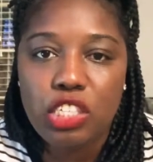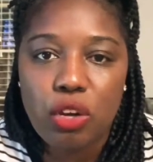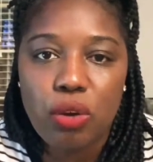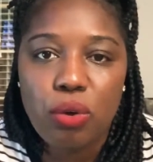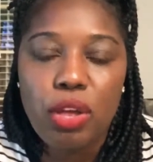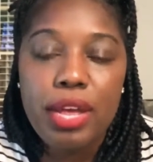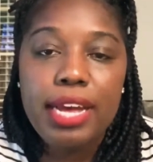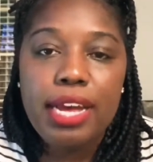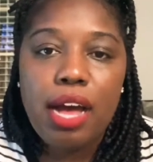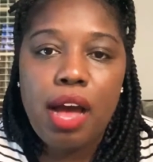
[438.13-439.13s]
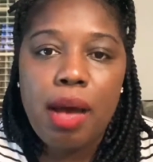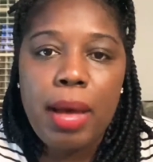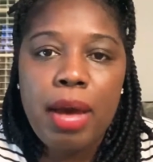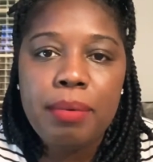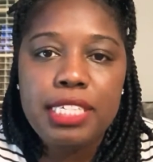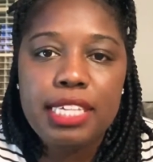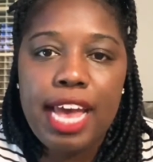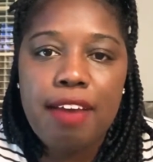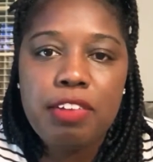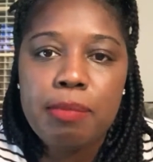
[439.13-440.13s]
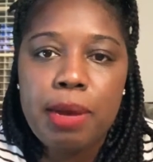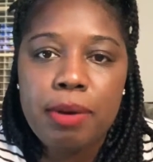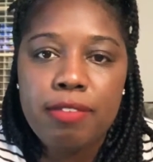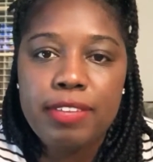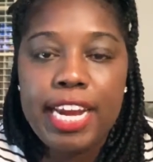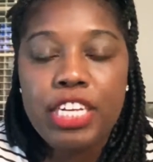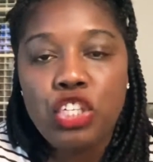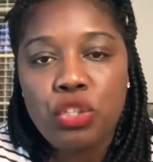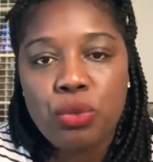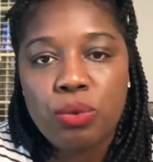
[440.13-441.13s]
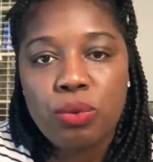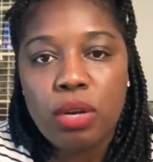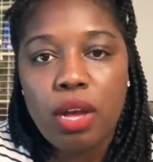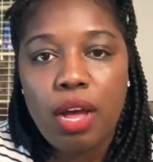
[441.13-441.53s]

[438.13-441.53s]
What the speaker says: So I would say after my birthday in June,